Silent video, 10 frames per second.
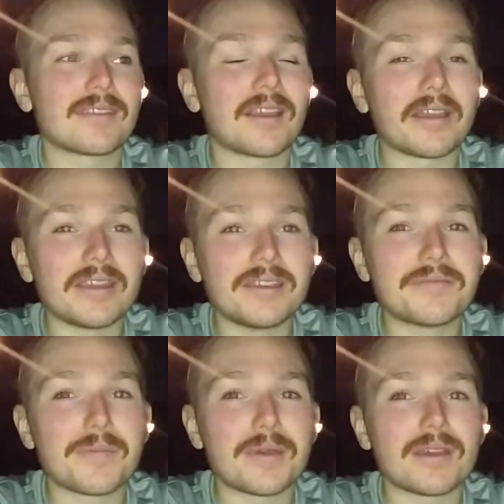
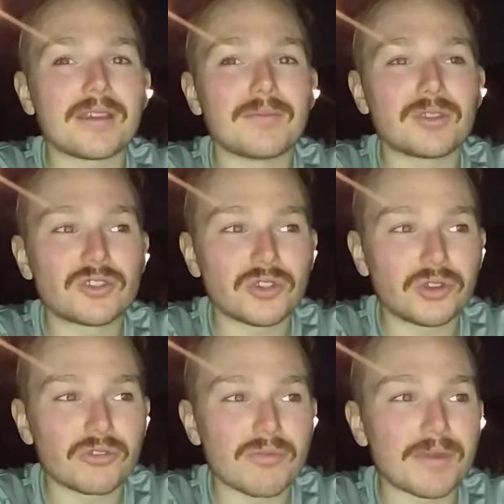naive, a bit
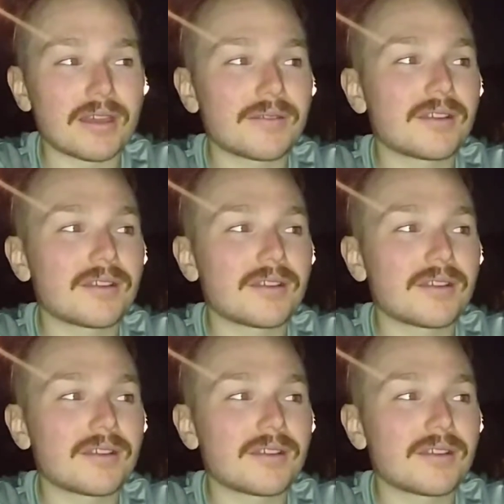immature, a bit